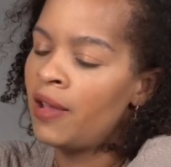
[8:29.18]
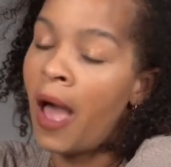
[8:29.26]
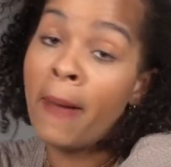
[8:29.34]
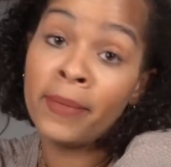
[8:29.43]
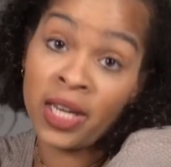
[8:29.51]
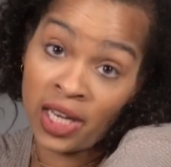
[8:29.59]

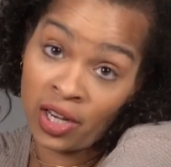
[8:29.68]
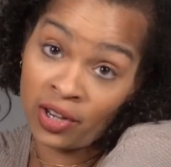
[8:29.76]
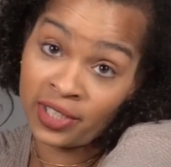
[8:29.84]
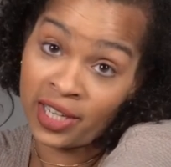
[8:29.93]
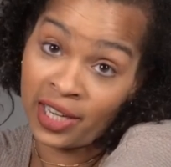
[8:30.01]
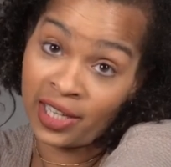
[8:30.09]
A mini
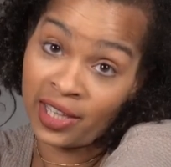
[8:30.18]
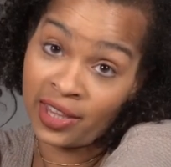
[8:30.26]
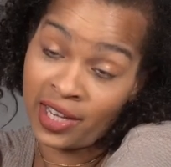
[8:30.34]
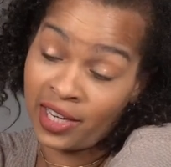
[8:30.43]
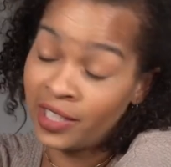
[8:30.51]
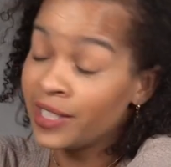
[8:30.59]
contact kit,
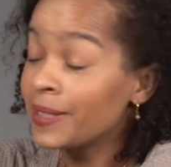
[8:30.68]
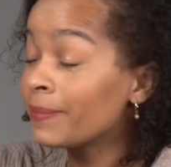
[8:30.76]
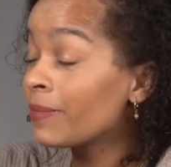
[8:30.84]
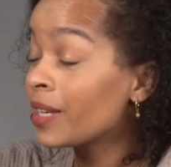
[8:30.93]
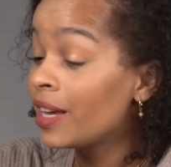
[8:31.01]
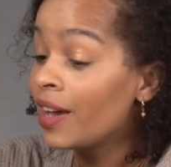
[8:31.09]
that is.
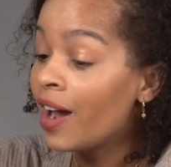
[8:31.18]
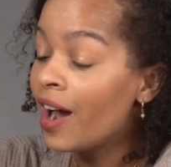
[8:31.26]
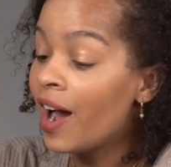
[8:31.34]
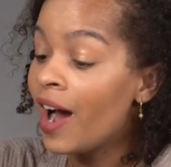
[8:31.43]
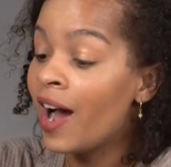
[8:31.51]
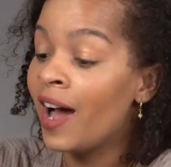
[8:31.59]

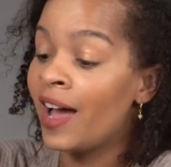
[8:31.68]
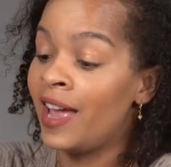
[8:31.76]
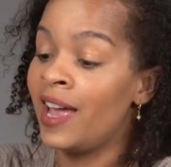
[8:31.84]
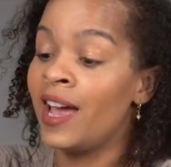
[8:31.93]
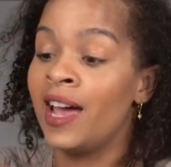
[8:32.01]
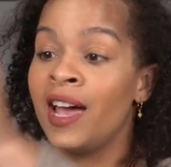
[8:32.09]
I
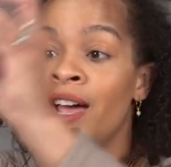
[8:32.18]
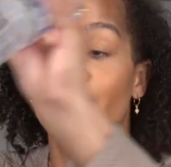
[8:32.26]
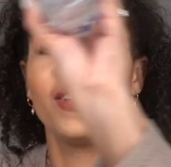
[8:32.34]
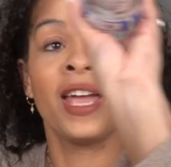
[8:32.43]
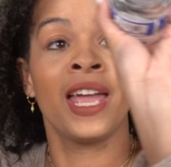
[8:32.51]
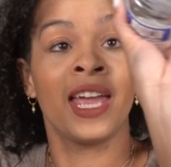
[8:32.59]

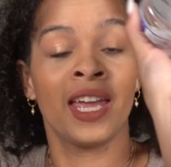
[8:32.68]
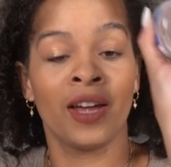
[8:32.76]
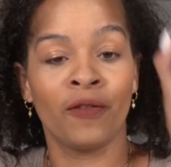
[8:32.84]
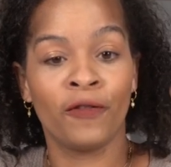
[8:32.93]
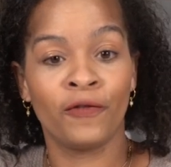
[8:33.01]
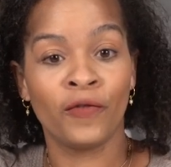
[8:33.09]
have a
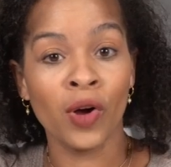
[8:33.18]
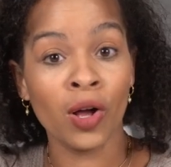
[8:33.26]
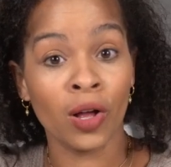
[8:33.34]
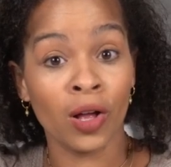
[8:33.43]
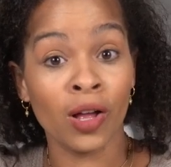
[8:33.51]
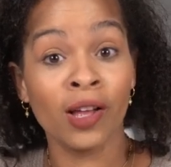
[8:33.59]

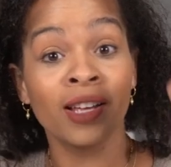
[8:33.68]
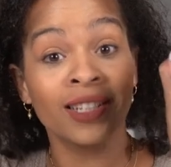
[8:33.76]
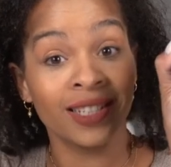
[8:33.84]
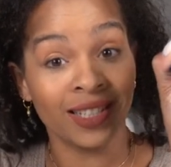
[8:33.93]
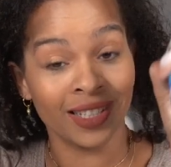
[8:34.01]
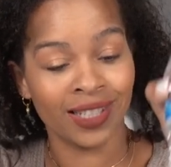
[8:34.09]
full
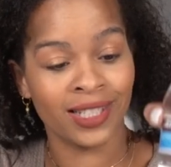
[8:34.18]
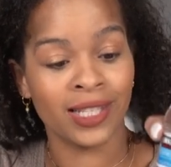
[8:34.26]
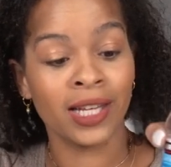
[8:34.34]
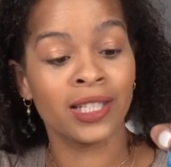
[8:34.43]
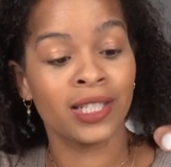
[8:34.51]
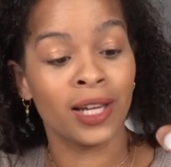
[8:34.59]

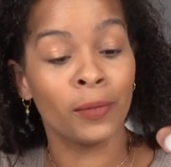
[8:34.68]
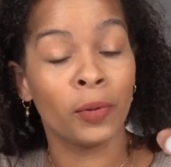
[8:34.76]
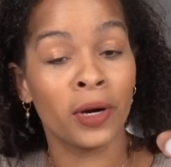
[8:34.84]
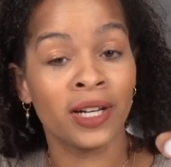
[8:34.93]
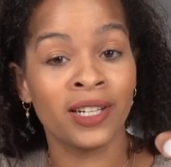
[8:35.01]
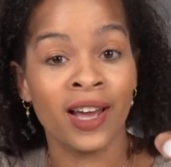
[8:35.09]

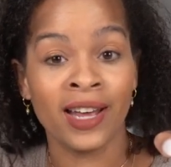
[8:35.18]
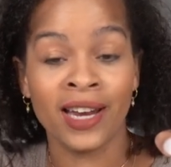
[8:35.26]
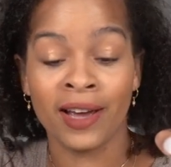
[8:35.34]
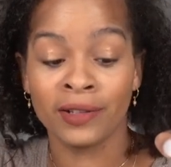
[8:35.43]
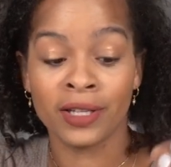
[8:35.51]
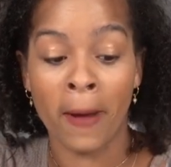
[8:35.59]
16.9
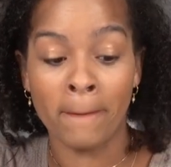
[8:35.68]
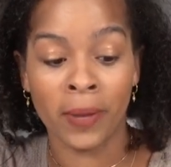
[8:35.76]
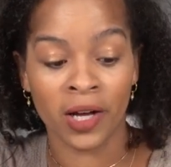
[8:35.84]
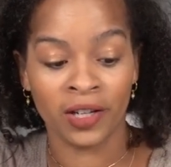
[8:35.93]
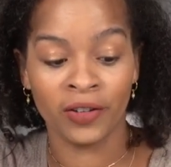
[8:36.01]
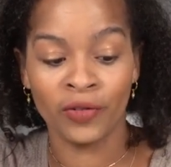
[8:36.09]
ounce
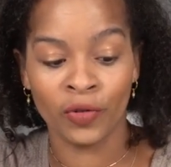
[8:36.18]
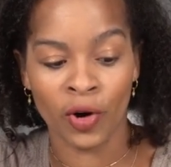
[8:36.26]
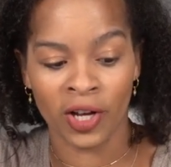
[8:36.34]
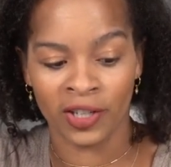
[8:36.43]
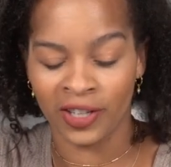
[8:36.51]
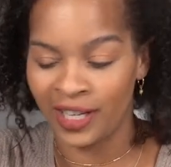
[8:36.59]
bottle of
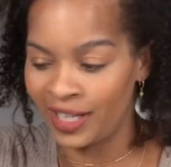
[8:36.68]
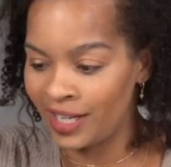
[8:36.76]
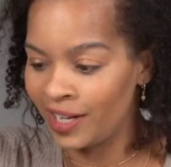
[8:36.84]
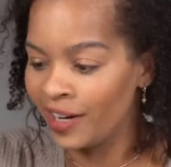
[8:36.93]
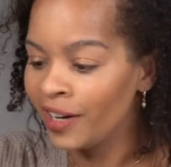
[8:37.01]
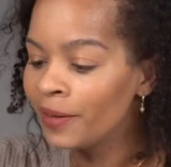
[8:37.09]
water in
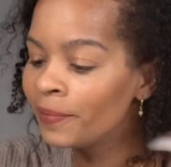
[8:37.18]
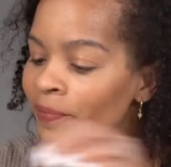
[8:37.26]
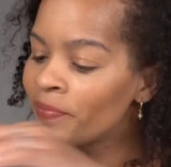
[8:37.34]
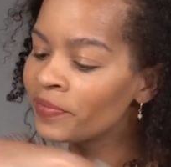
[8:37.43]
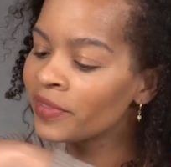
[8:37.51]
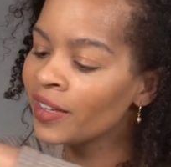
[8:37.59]
here.
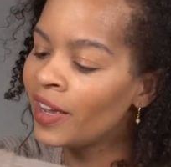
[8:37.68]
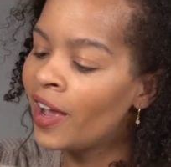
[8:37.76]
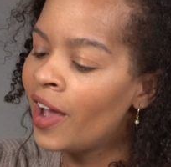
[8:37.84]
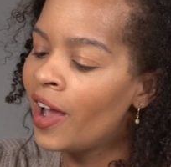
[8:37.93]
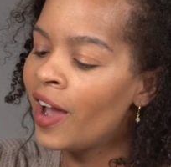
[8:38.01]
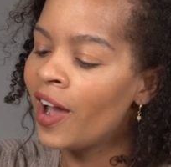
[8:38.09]

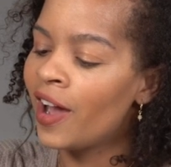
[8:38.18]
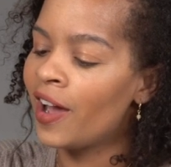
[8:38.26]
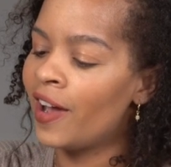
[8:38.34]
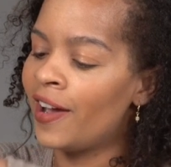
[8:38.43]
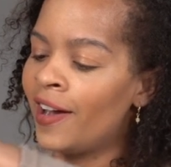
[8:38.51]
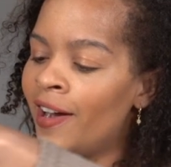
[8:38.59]

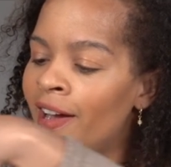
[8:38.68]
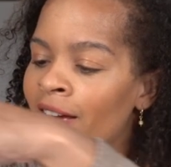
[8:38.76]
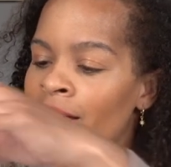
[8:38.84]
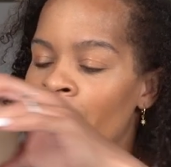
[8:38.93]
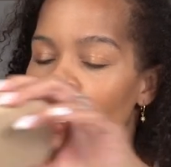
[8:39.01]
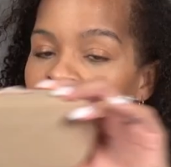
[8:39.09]
I
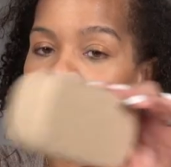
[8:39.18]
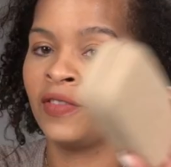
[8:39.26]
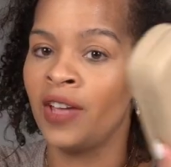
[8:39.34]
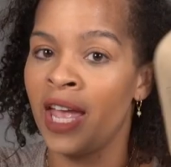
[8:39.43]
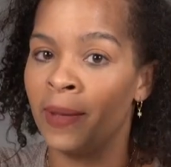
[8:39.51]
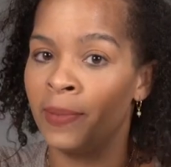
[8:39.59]

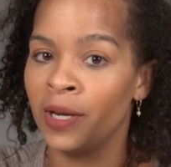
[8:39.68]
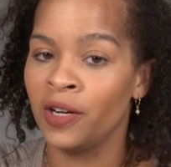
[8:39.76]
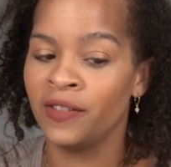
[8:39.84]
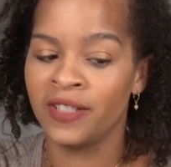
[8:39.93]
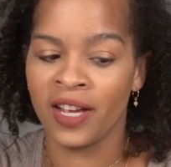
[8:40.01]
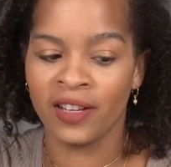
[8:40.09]
have a pair
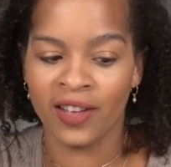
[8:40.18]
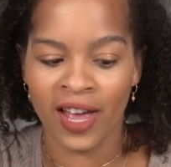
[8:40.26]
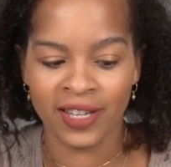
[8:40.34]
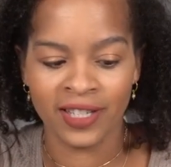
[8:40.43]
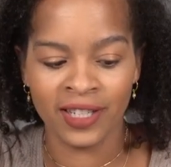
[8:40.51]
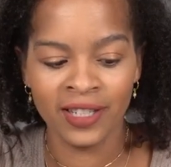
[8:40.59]
of
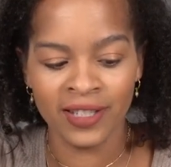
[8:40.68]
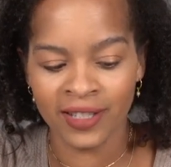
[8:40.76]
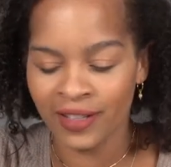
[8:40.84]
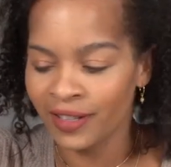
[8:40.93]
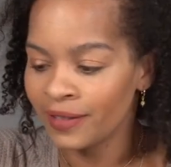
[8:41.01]
sunglasses.